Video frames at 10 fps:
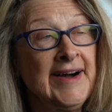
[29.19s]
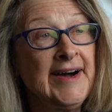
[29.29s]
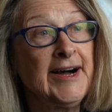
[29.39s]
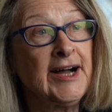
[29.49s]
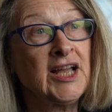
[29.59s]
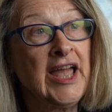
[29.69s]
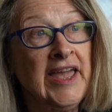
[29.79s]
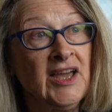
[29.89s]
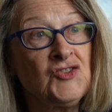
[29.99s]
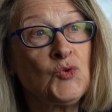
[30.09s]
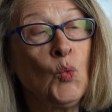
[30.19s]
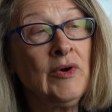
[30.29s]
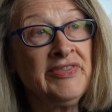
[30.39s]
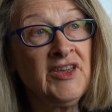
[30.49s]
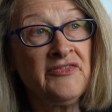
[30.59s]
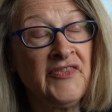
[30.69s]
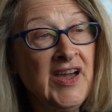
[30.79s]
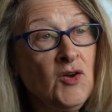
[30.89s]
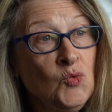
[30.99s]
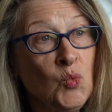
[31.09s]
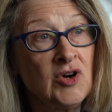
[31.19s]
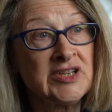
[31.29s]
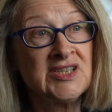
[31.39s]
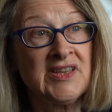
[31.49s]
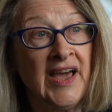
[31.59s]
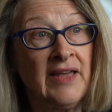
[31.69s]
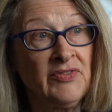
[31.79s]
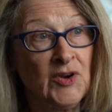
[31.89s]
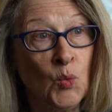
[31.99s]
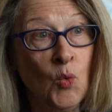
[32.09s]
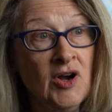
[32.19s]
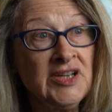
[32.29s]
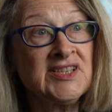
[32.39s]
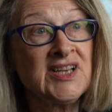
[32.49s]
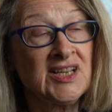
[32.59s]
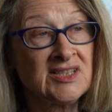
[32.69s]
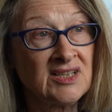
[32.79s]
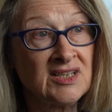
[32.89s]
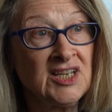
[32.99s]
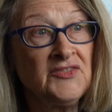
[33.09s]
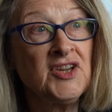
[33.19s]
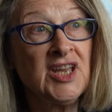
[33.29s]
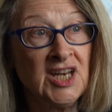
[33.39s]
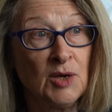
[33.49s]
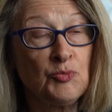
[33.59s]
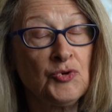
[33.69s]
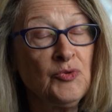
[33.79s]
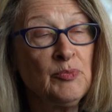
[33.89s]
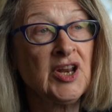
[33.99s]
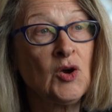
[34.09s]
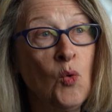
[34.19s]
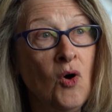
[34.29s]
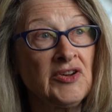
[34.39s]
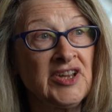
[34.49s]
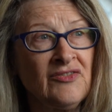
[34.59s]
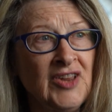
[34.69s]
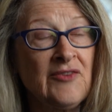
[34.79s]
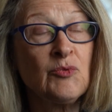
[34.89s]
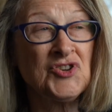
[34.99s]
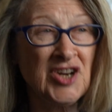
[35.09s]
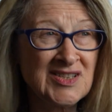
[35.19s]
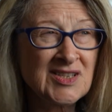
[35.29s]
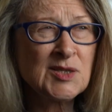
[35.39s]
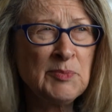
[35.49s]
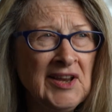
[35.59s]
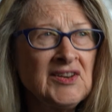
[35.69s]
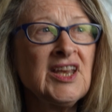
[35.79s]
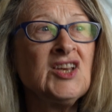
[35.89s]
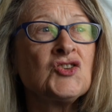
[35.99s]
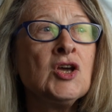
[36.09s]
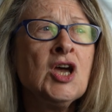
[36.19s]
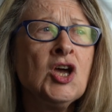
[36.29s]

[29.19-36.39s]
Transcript: Uh, and what they found was that there was a significant improvement in quality of life, which I suspect is